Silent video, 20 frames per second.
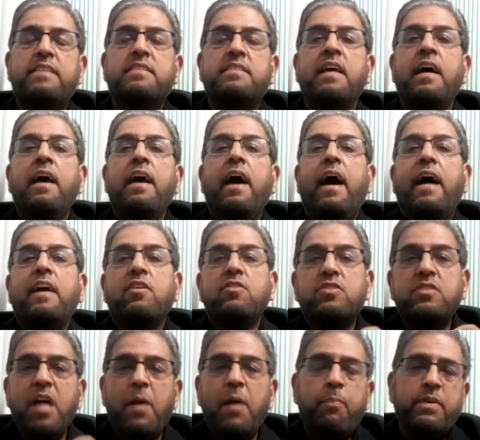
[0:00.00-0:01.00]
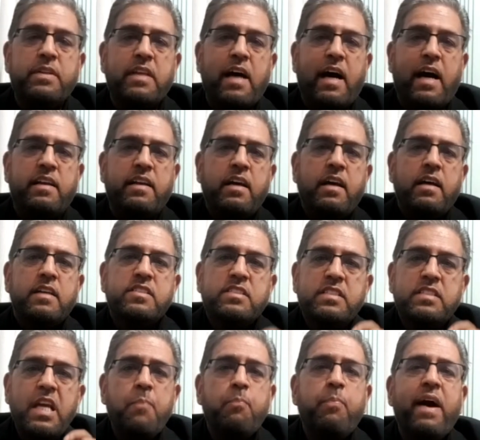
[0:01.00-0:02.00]
And on top of that,
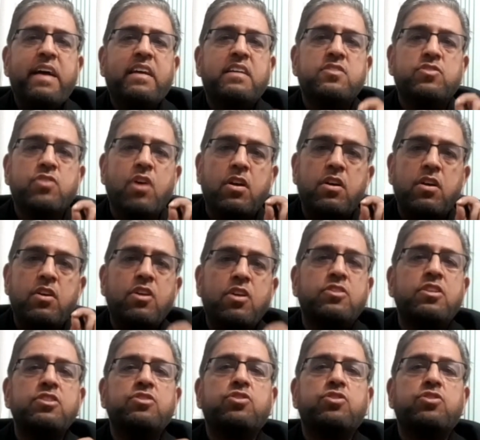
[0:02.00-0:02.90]
CPEC has got nothing to do